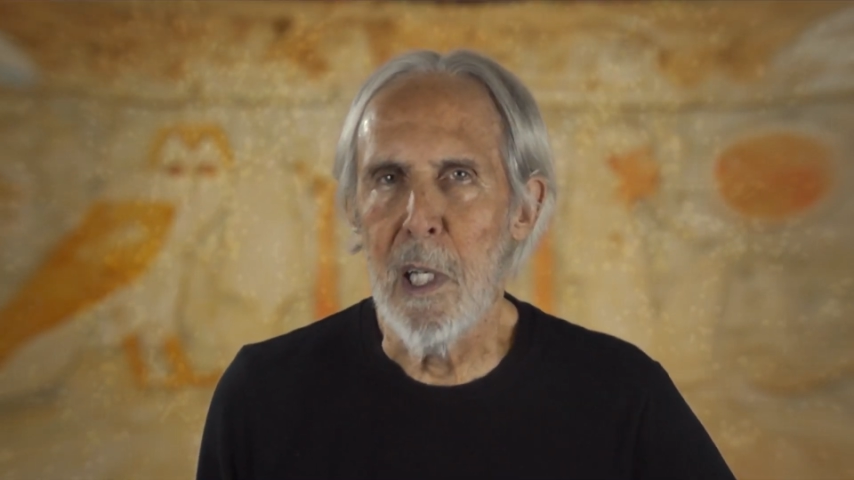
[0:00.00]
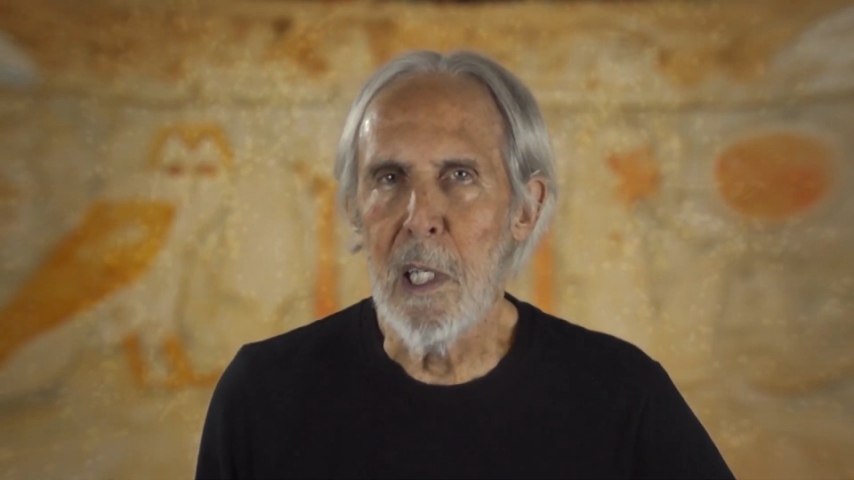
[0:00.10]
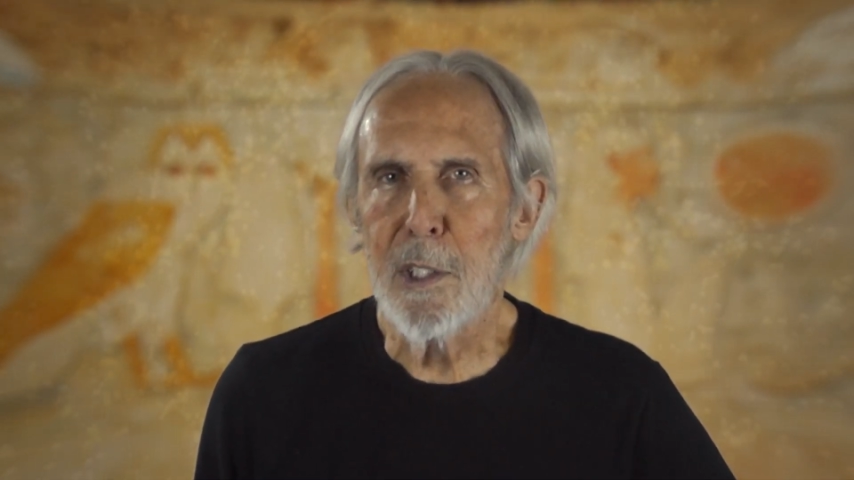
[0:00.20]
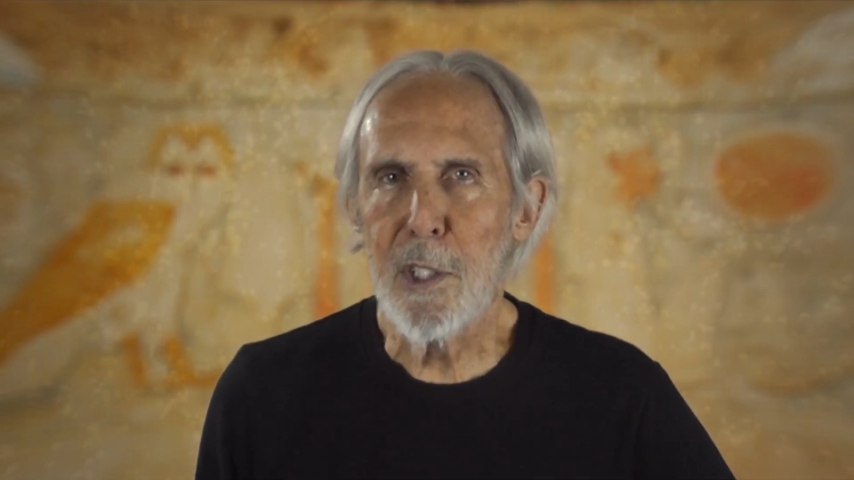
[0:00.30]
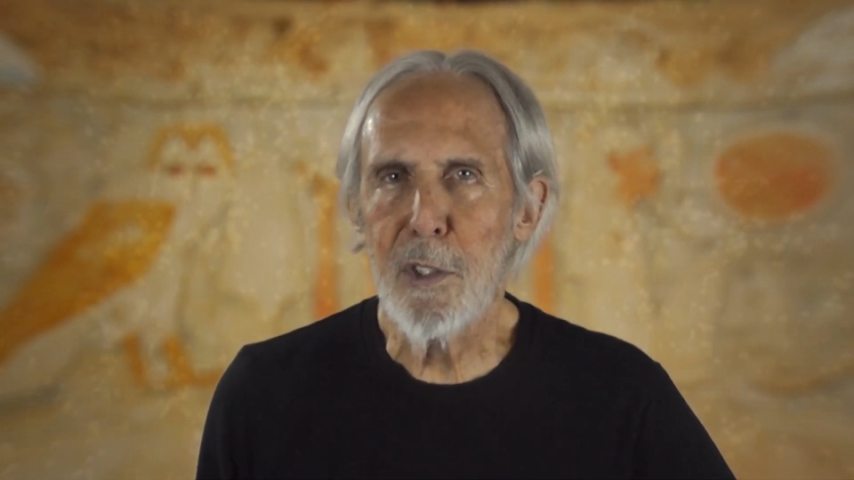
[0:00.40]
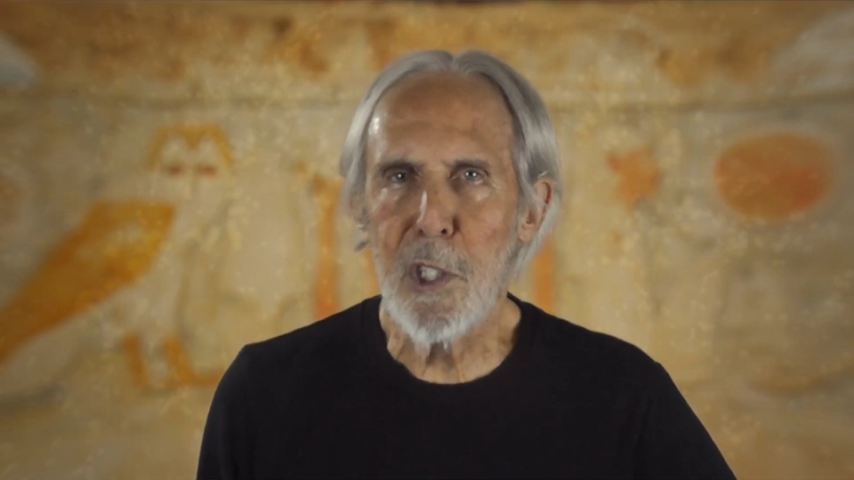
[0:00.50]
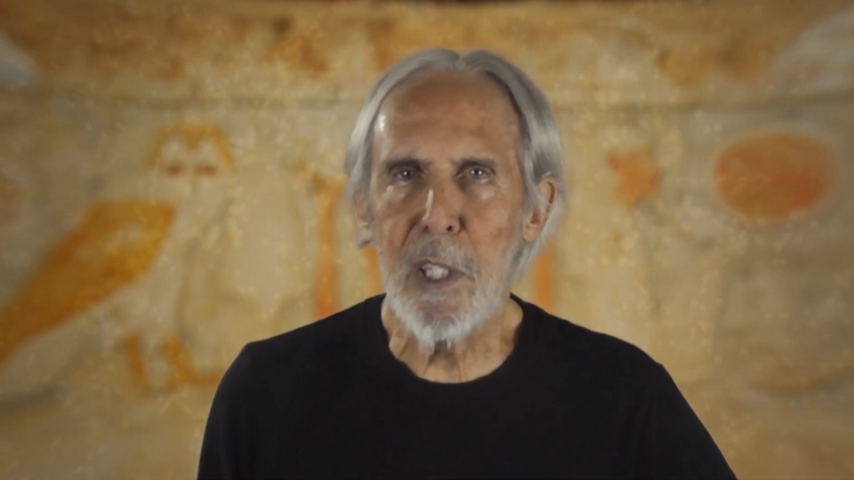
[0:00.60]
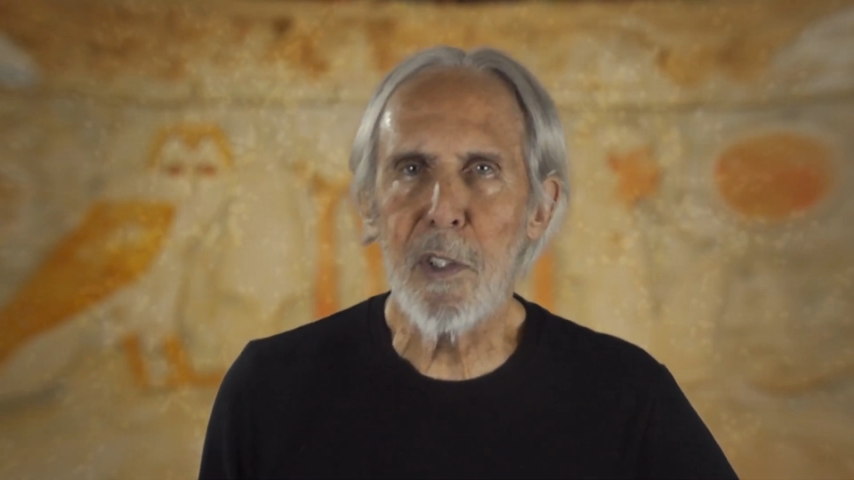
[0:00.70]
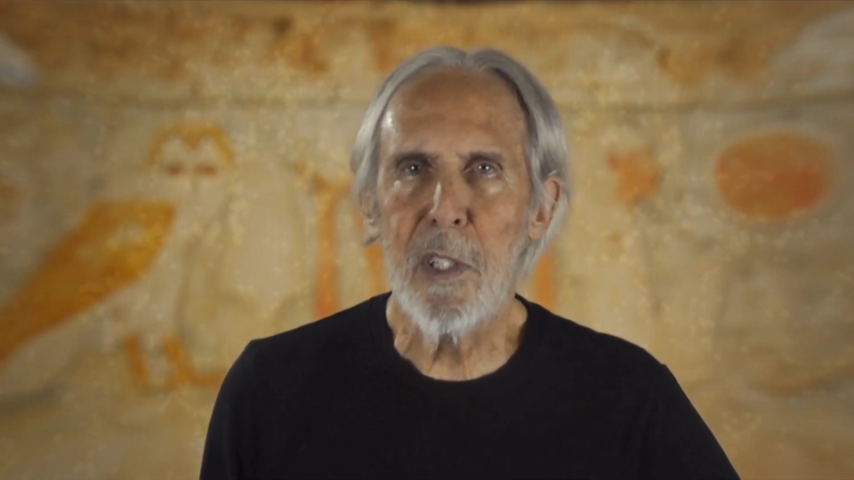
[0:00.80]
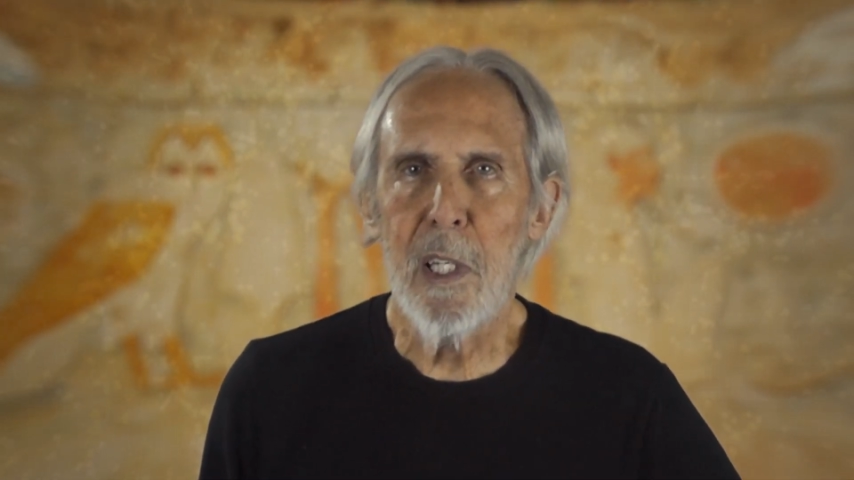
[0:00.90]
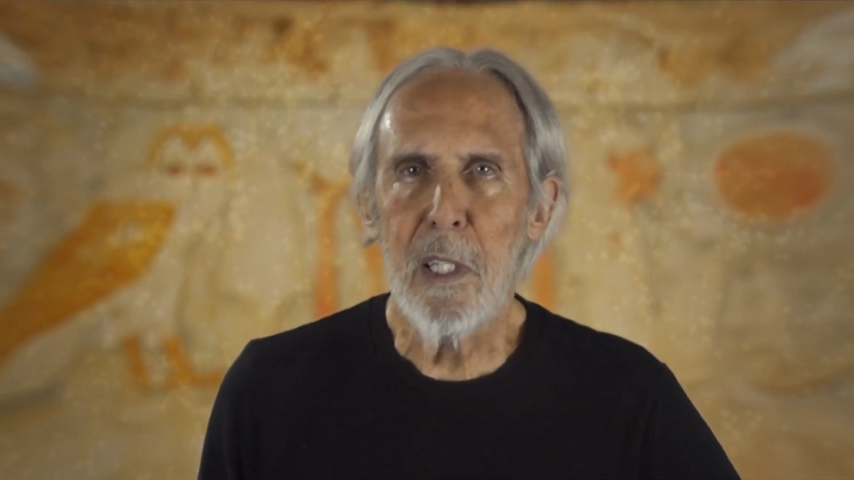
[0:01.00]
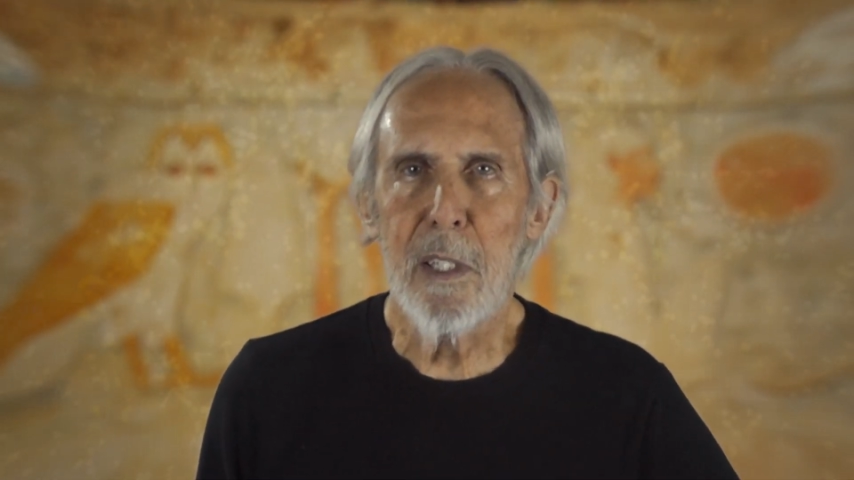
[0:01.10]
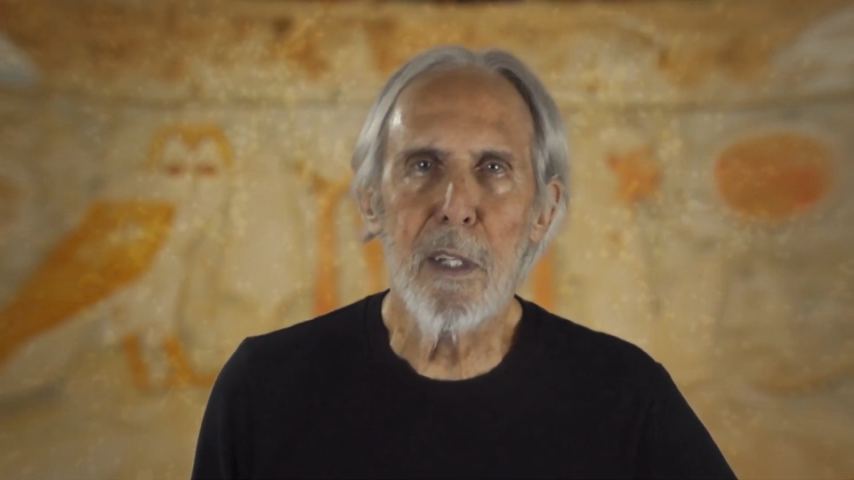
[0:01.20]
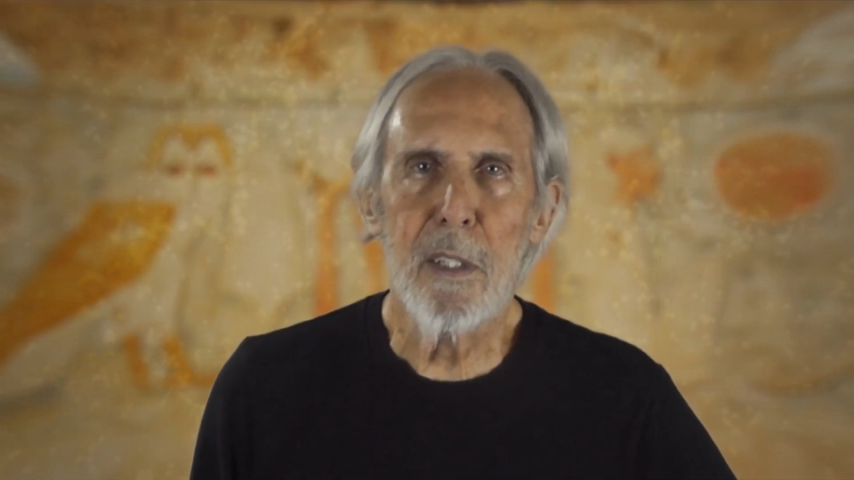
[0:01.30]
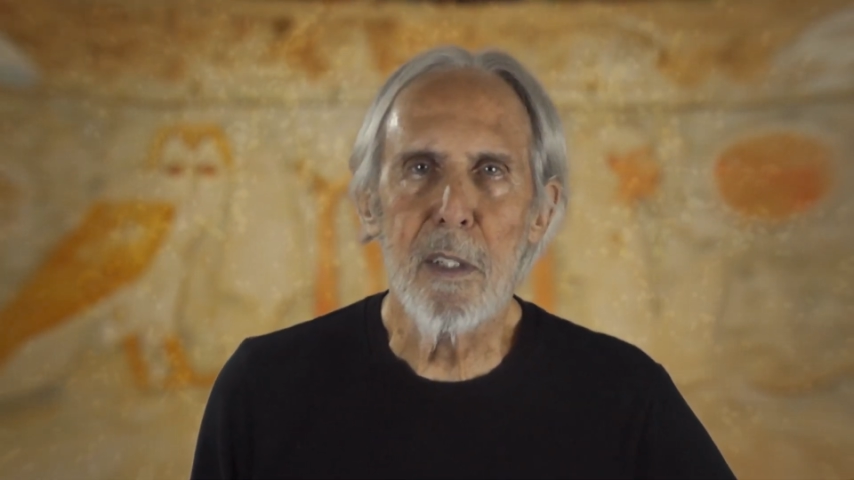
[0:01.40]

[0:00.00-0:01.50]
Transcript: suggests that